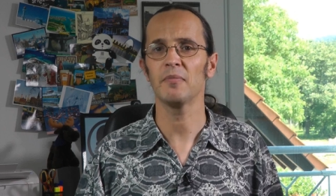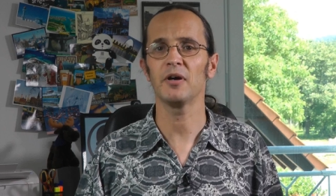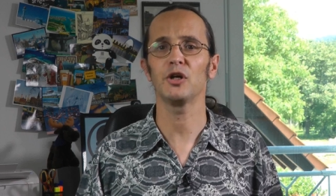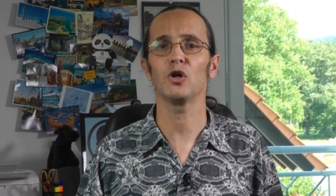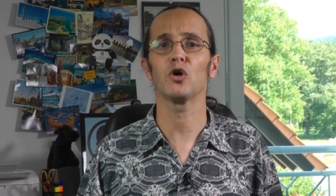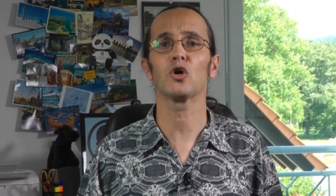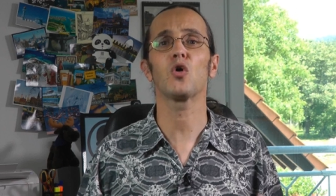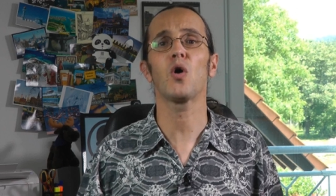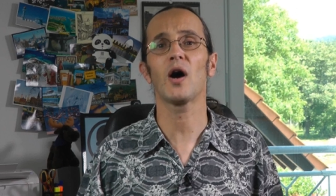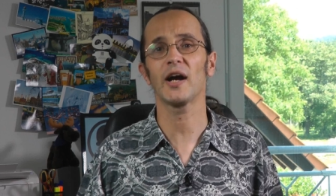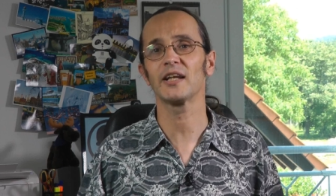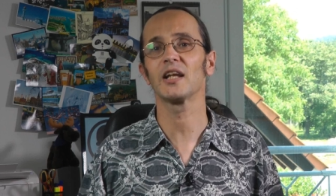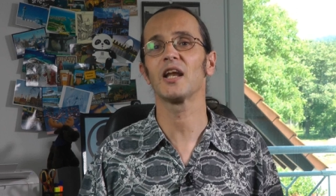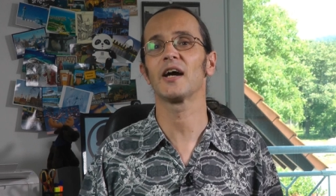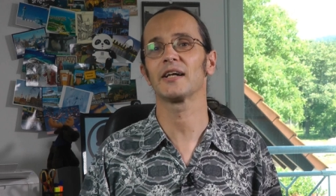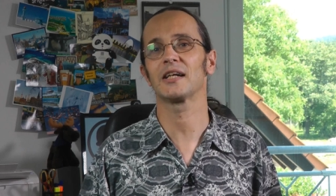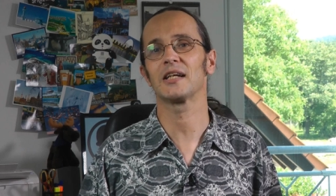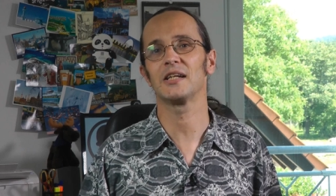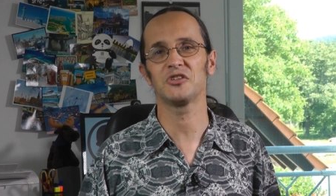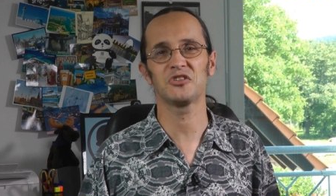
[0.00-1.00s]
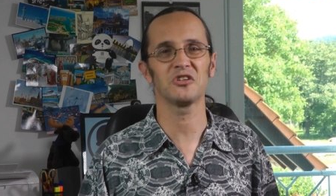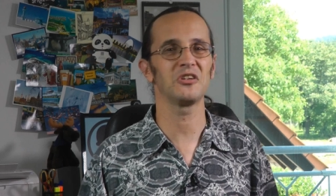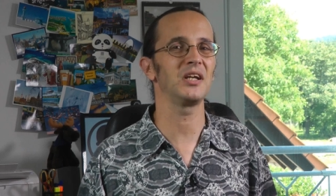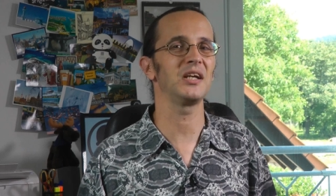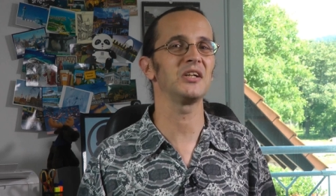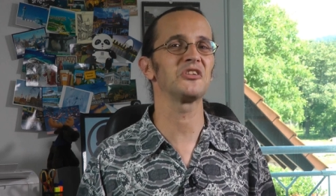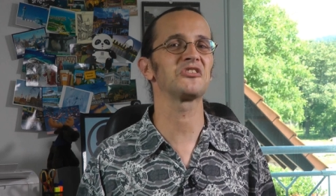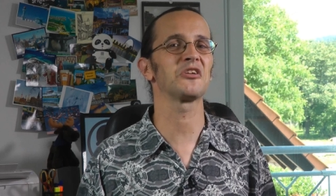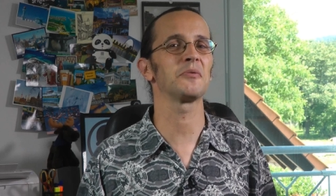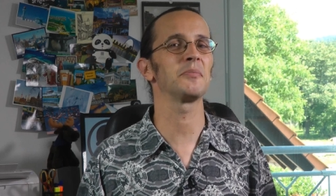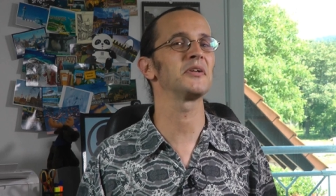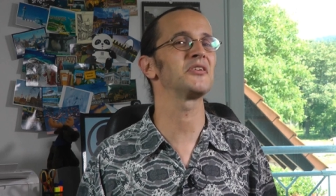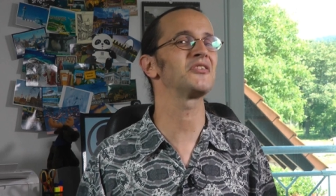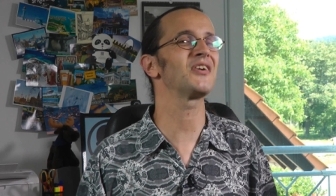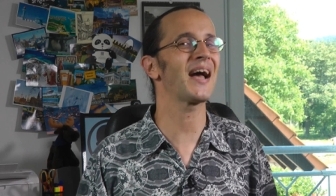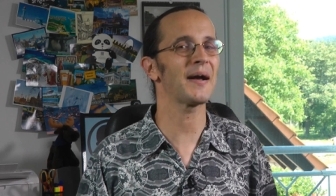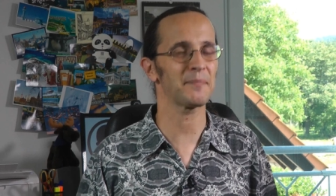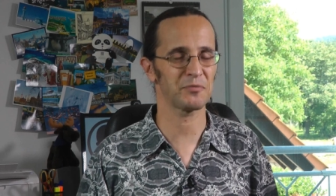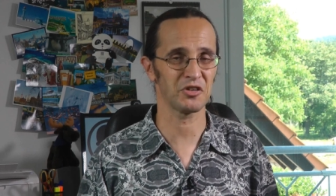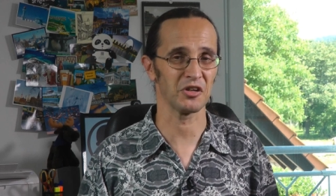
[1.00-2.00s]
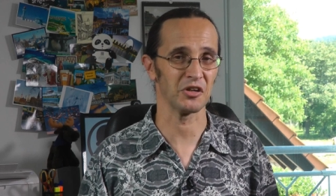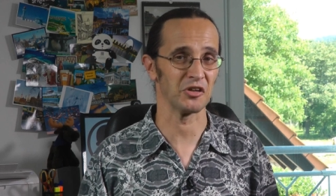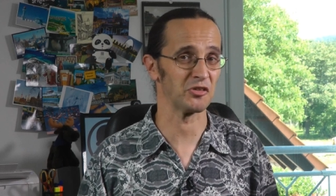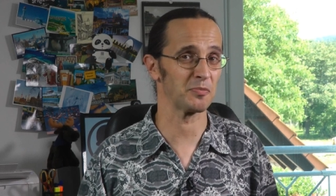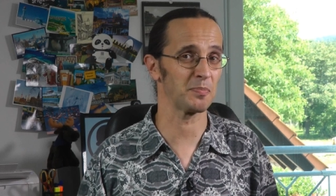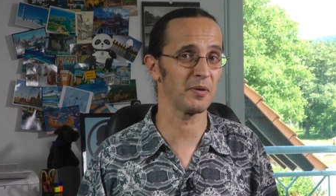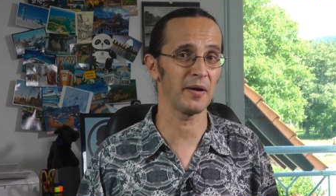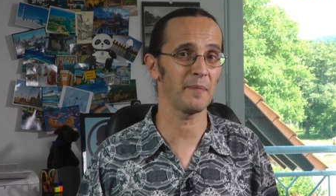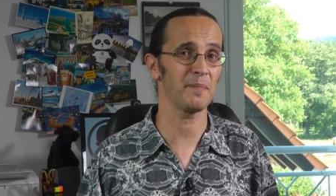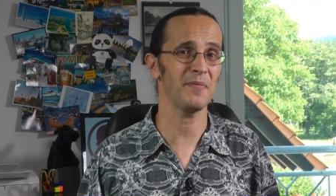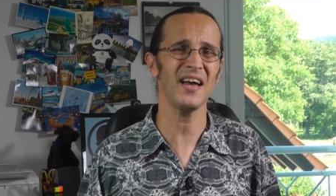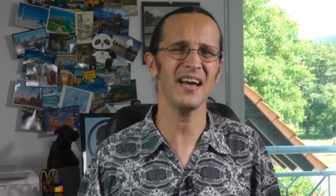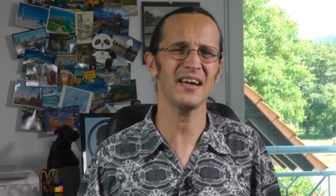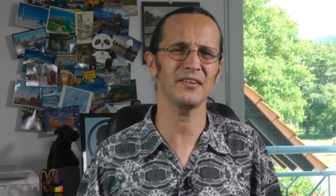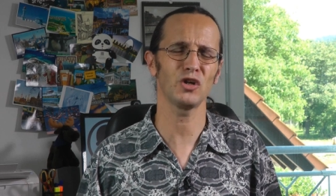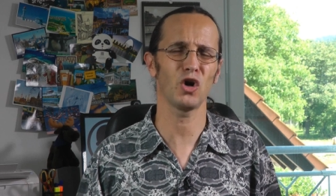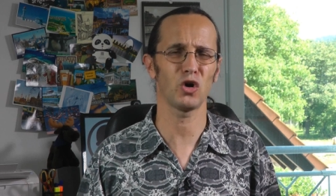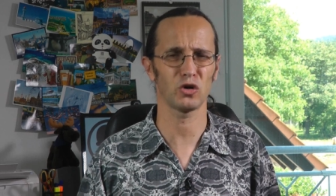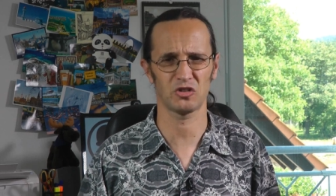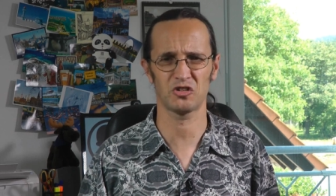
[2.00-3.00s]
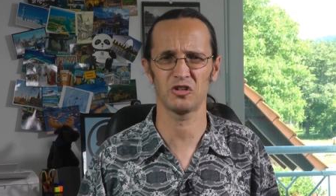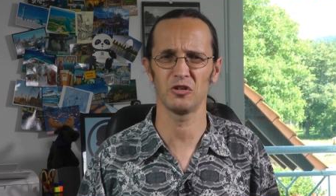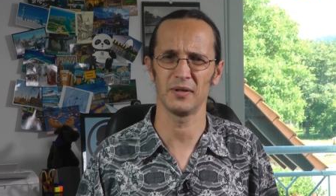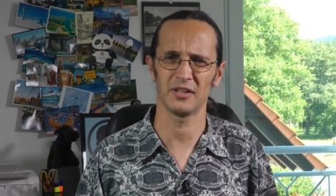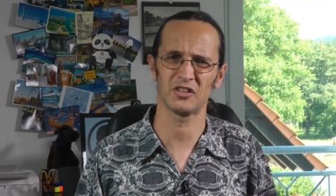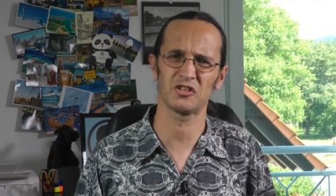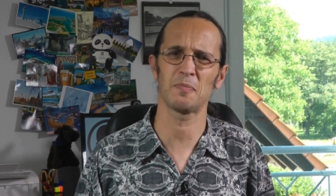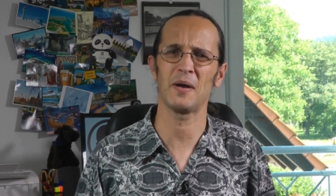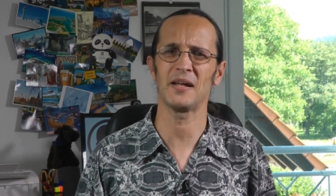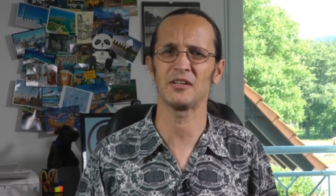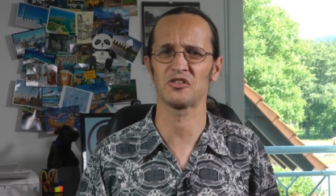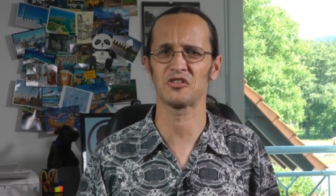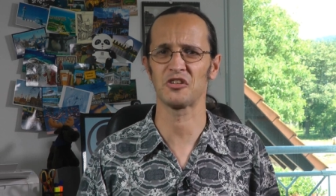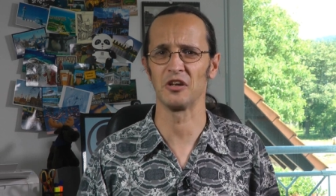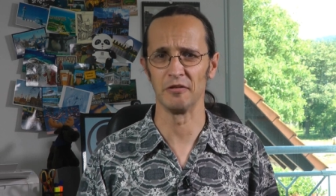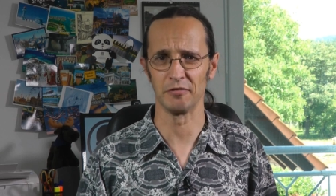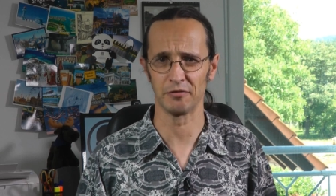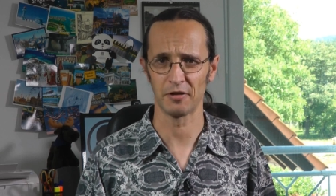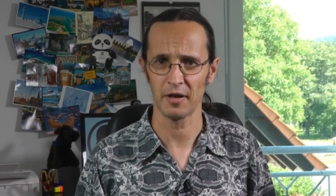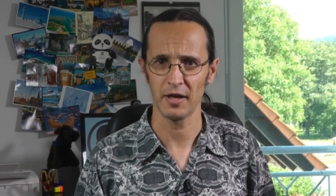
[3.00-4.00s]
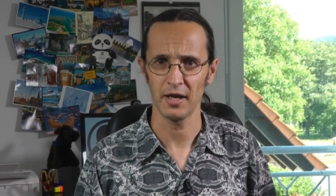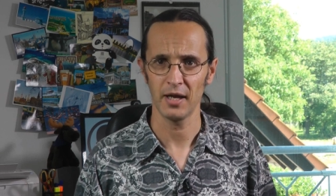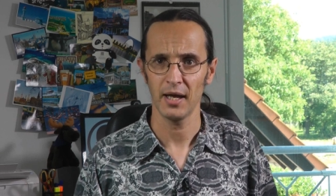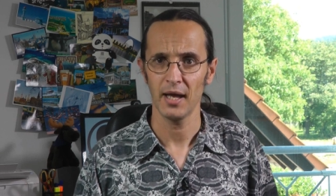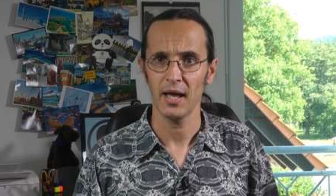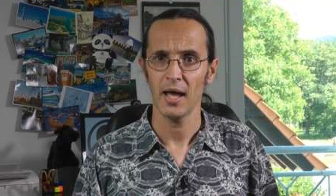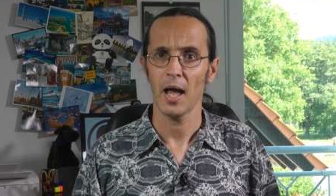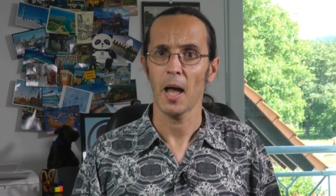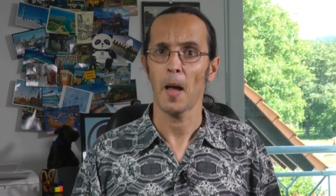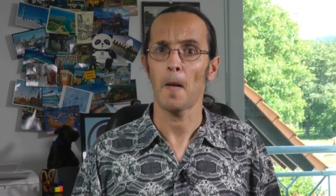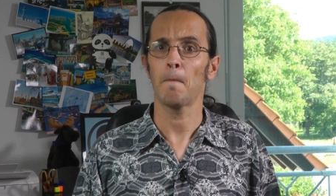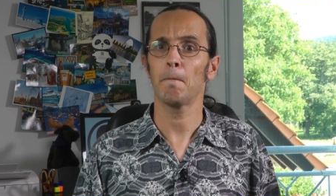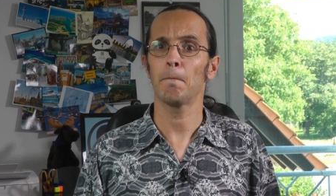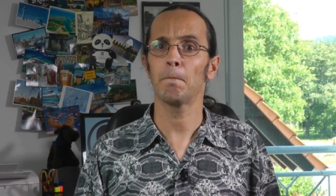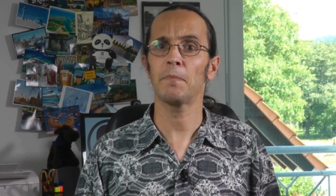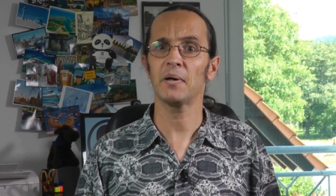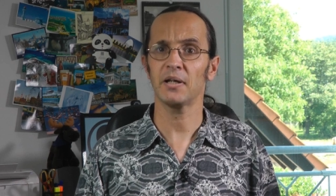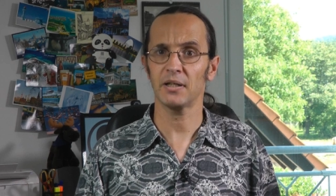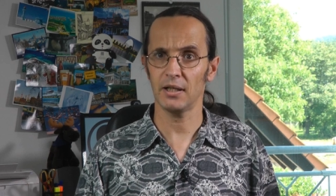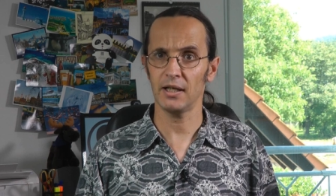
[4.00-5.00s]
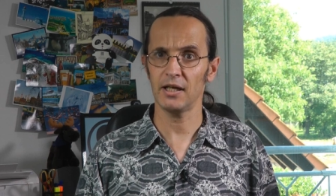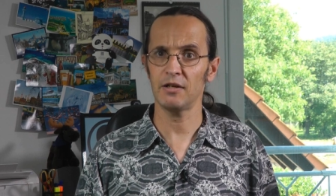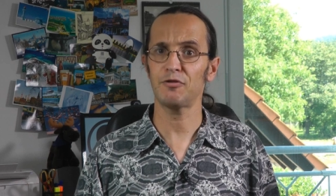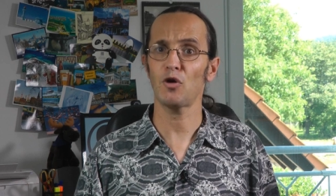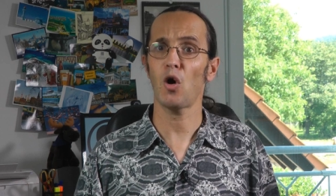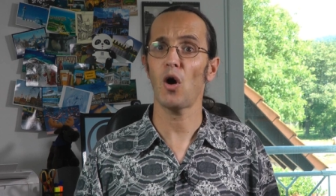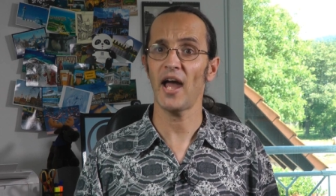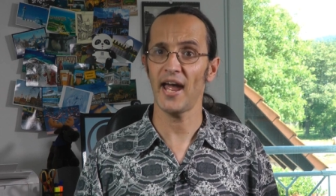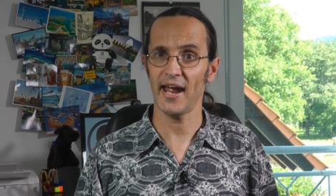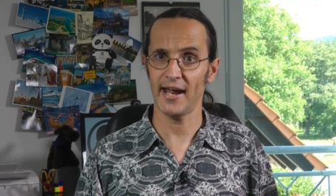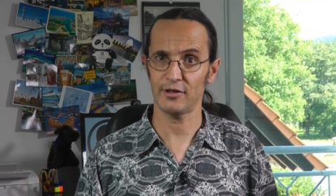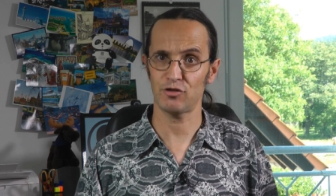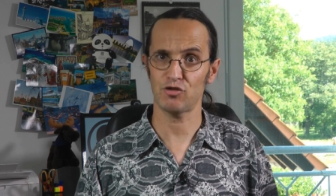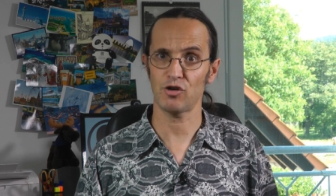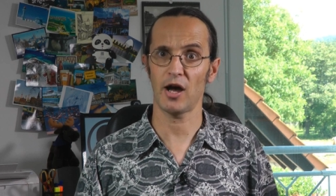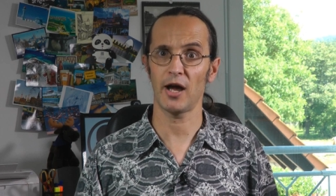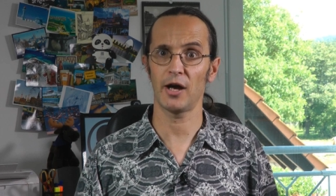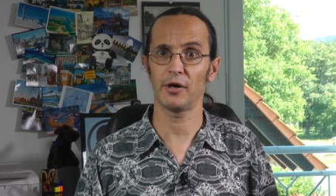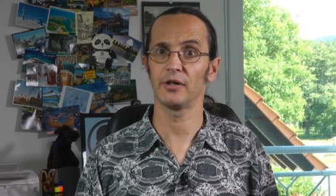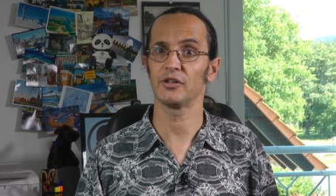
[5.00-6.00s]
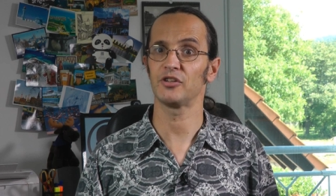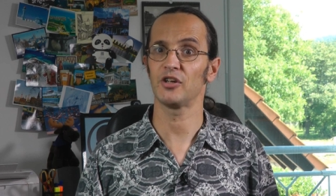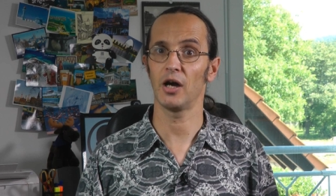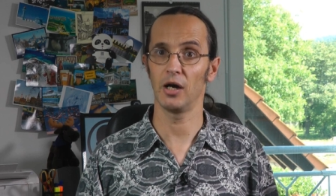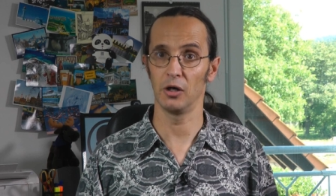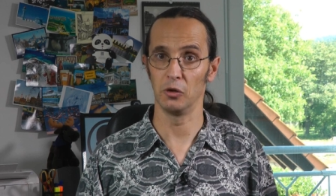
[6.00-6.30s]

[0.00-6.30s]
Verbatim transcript: but you're quite likely to need some adapters, but they're not too expensive. But leave your hairdryer at